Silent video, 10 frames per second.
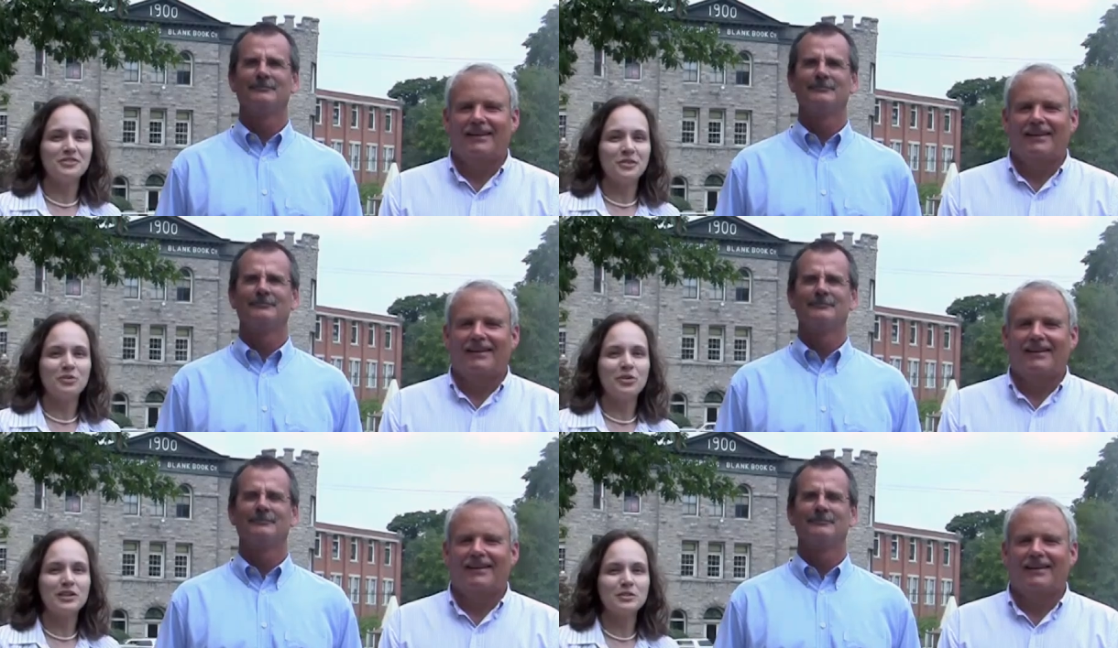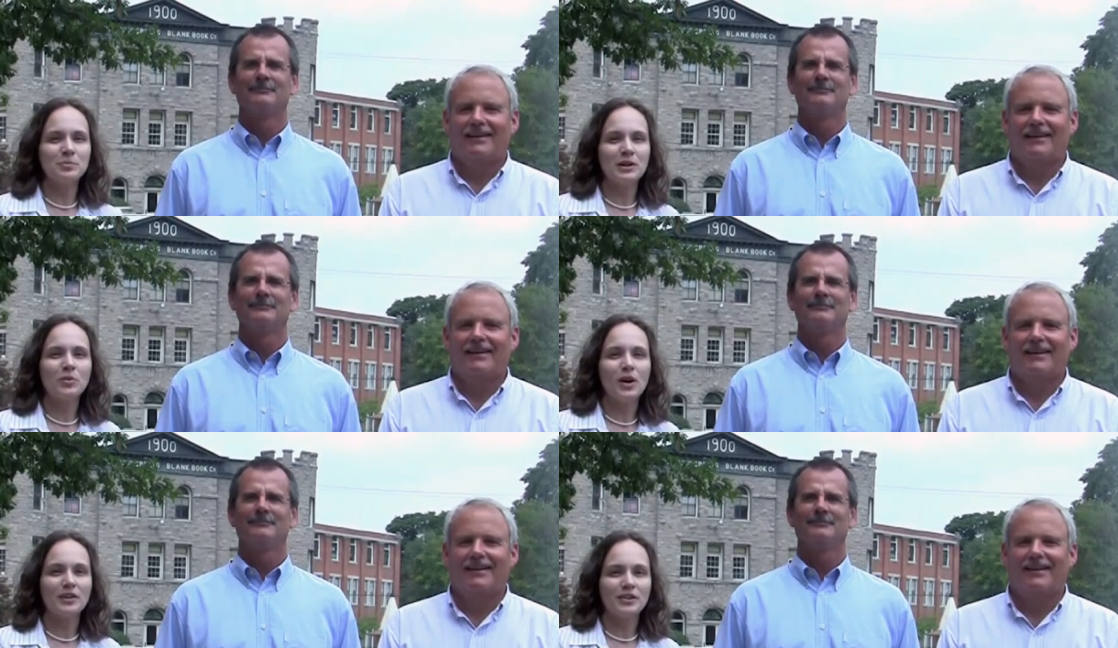Speaker 1: from Roaring Spring
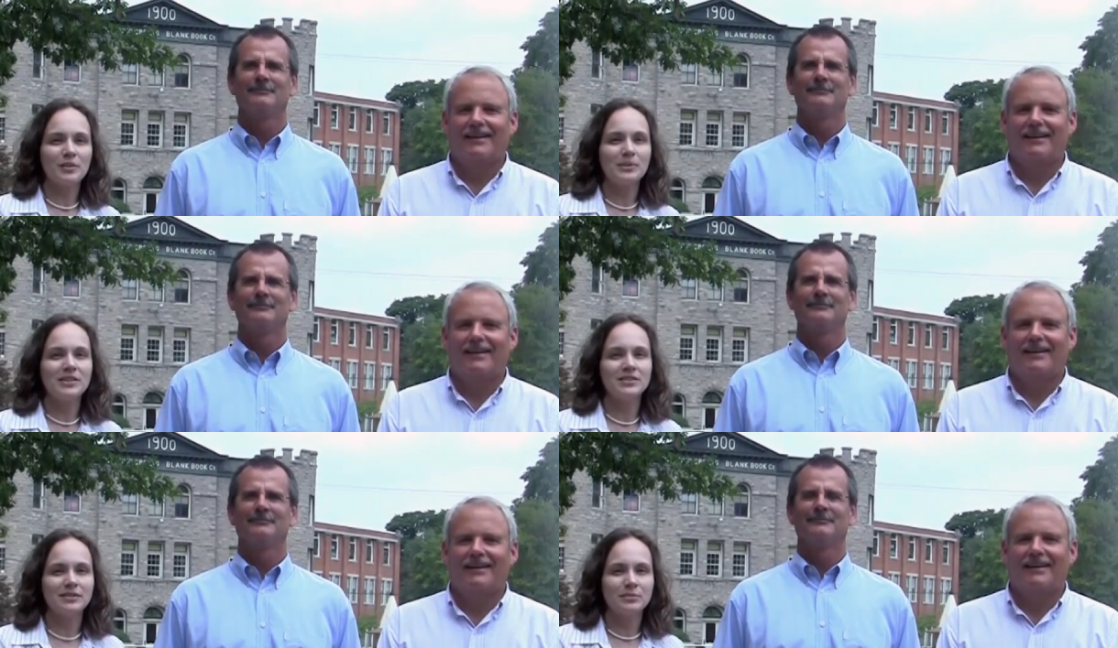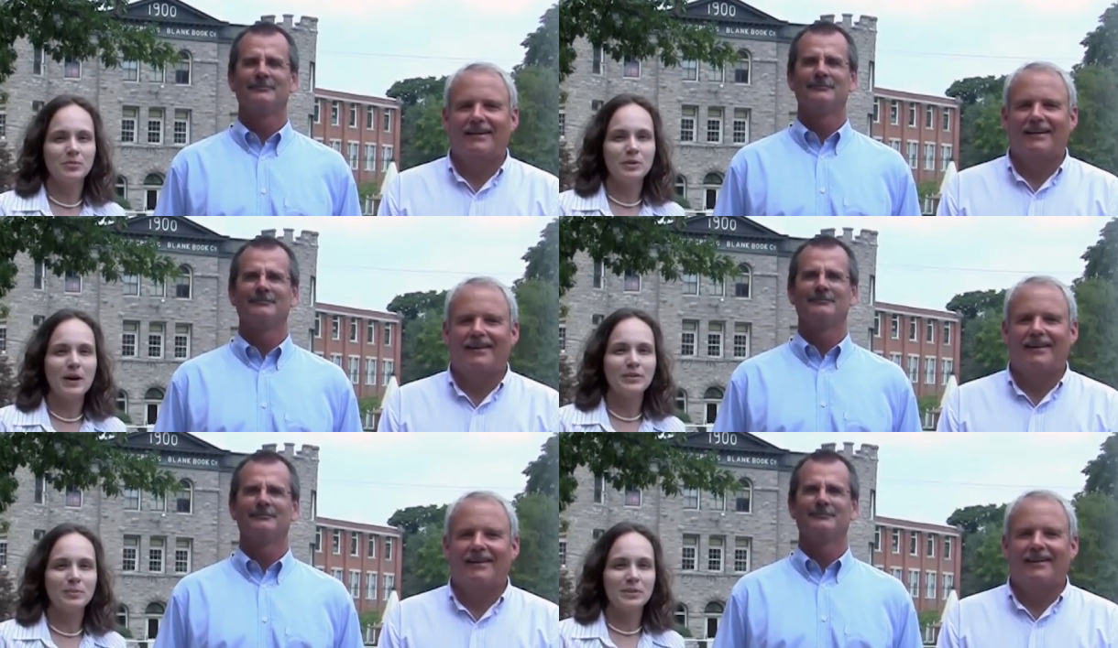Water Company to learn more about
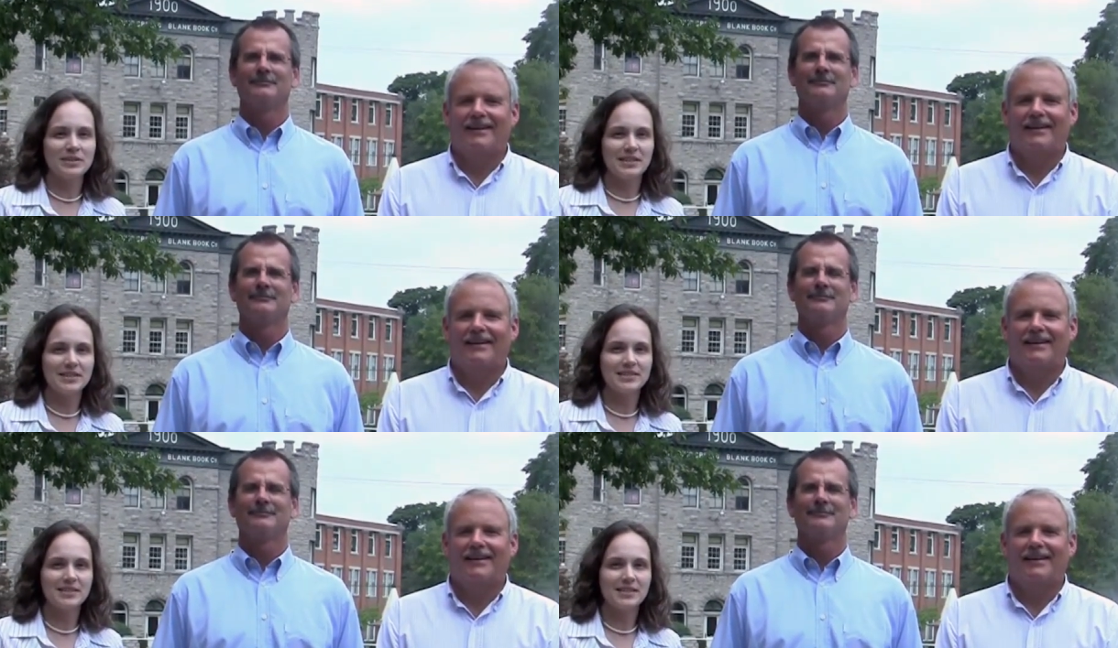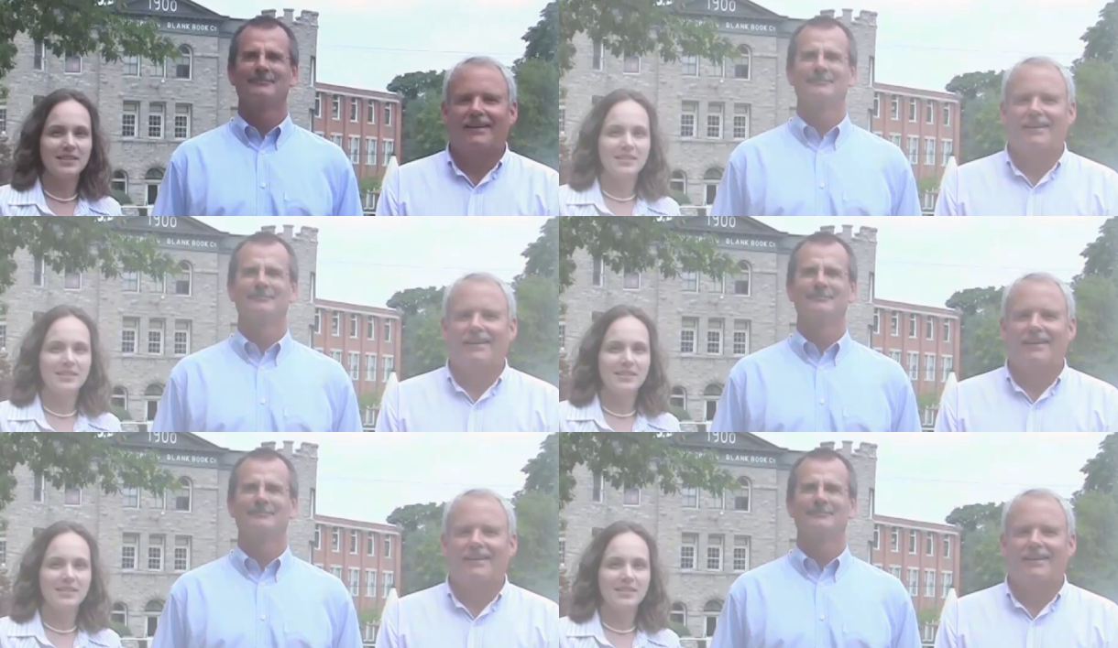their business.